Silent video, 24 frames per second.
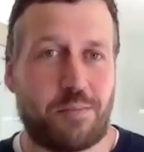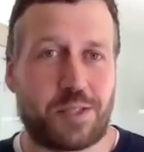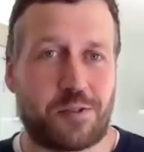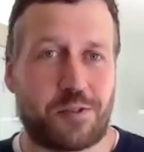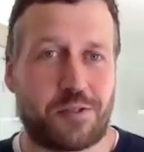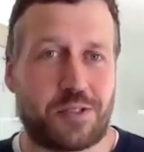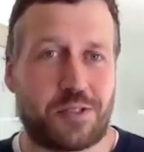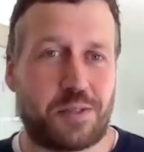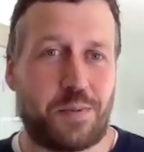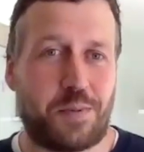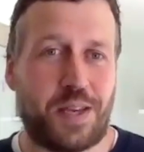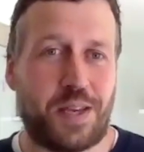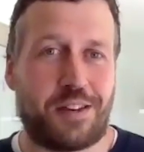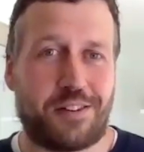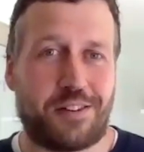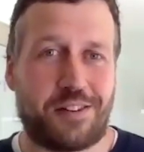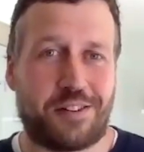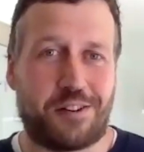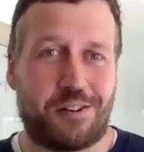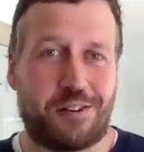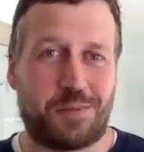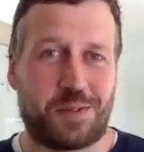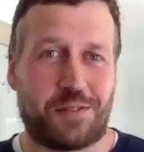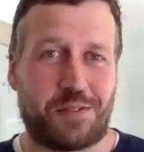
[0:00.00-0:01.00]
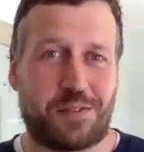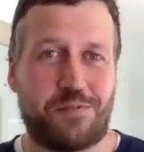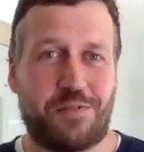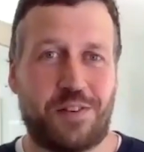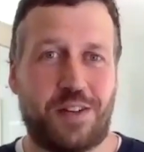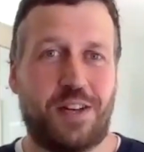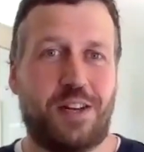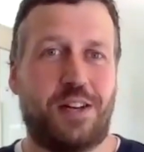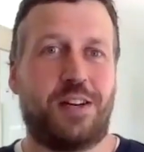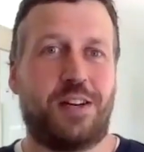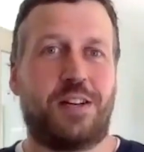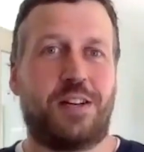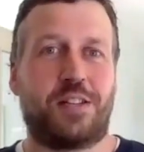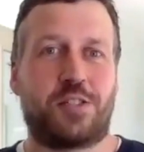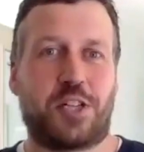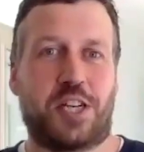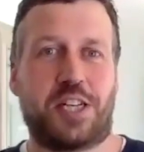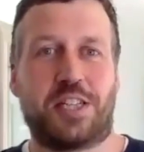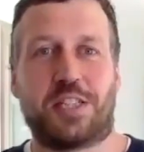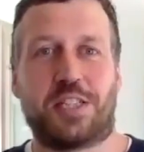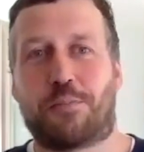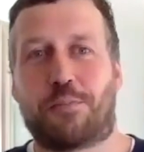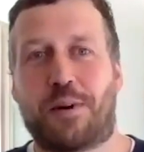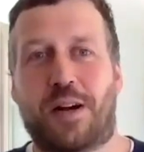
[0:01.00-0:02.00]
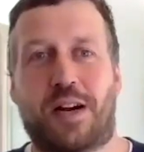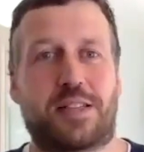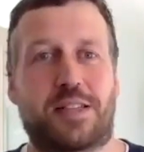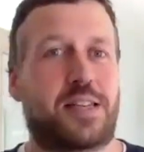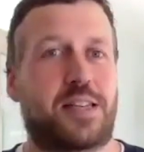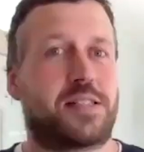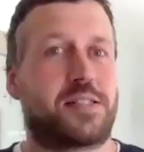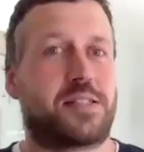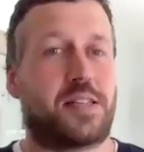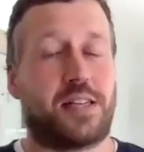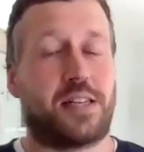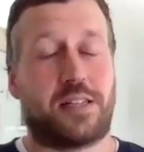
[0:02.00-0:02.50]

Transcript: so to speak, in terms of change of process.